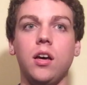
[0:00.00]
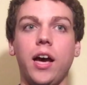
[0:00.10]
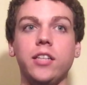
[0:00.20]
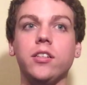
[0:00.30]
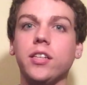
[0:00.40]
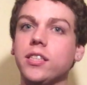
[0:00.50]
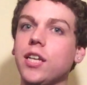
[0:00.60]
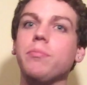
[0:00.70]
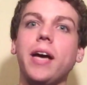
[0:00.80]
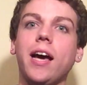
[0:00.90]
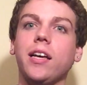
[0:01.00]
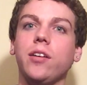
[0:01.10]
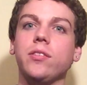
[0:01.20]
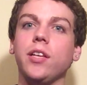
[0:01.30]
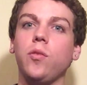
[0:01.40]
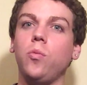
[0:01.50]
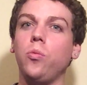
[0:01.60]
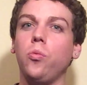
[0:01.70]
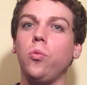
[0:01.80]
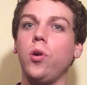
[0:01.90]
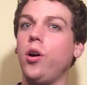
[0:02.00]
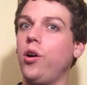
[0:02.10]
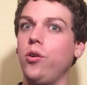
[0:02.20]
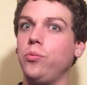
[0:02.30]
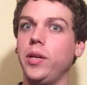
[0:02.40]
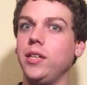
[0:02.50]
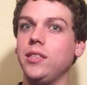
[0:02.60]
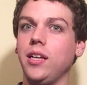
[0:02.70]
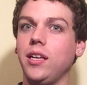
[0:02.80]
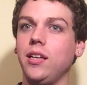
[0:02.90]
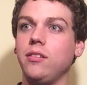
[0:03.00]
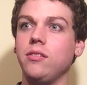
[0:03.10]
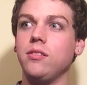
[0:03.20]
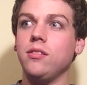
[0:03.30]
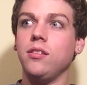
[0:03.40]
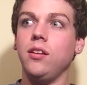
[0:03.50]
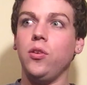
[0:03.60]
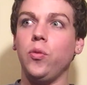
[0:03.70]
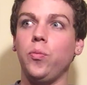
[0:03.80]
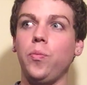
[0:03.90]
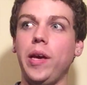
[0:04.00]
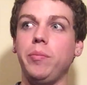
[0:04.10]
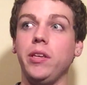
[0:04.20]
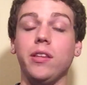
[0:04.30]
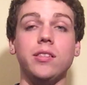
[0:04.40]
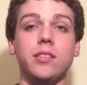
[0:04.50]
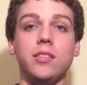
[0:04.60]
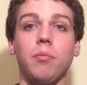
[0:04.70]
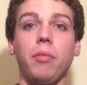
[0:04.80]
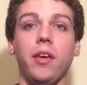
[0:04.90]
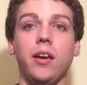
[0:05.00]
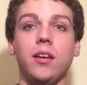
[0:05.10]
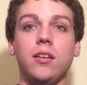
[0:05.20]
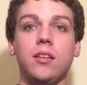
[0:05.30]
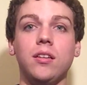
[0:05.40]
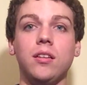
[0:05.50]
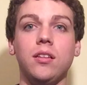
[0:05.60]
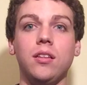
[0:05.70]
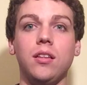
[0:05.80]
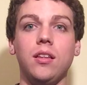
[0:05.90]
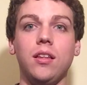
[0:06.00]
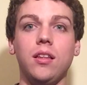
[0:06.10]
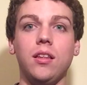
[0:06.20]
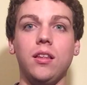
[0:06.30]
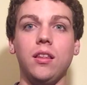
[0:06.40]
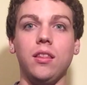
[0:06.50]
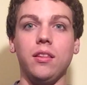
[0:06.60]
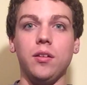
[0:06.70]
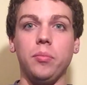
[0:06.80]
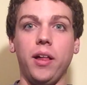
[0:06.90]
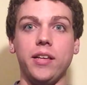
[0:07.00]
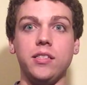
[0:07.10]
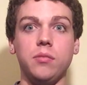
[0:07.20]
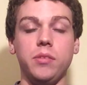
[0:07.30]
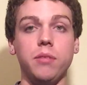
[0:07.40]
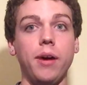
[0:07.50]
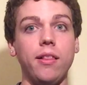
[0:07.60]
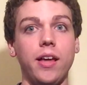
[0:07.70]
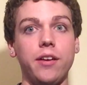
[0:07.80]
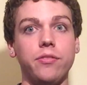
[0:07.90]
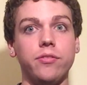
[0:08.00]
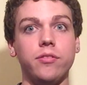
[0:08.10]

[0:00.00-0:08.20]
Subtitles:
I took a step back and I was like, whoa, wait a second. Maybe this is something that applies to me in my life.